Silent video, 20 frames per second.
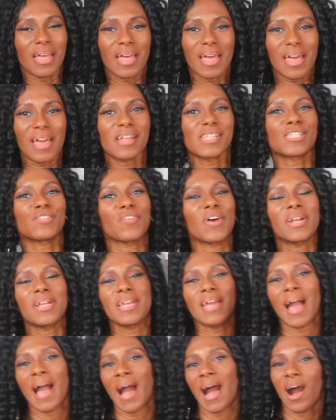it's
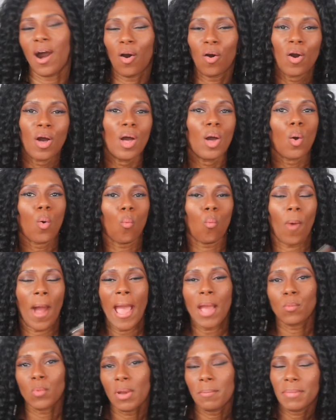funny how
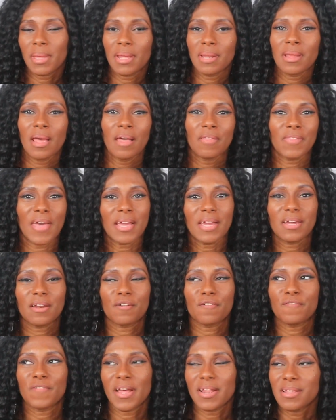white women, they get
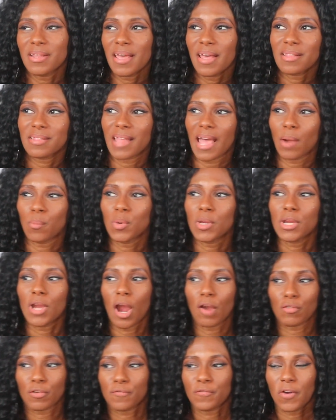offended that we
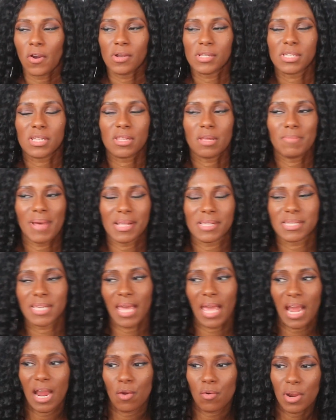are referring to them as
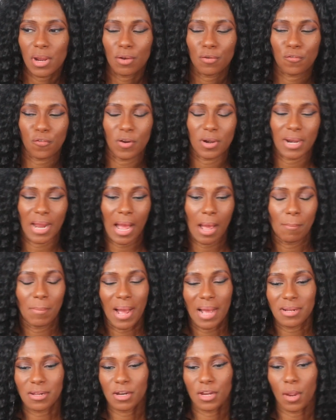Karen for not
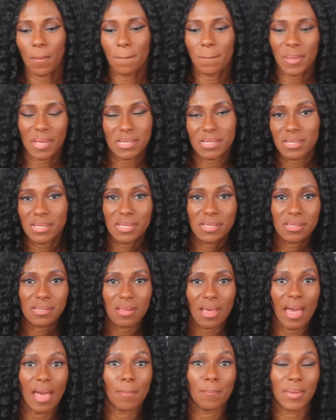minding their business
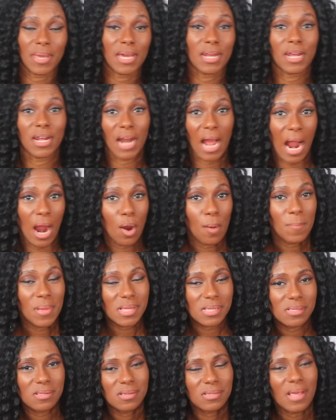and being in our
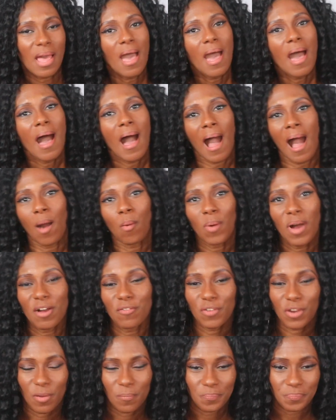business.
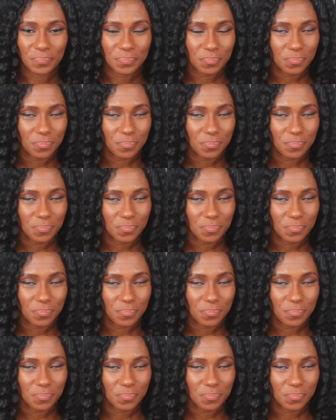However,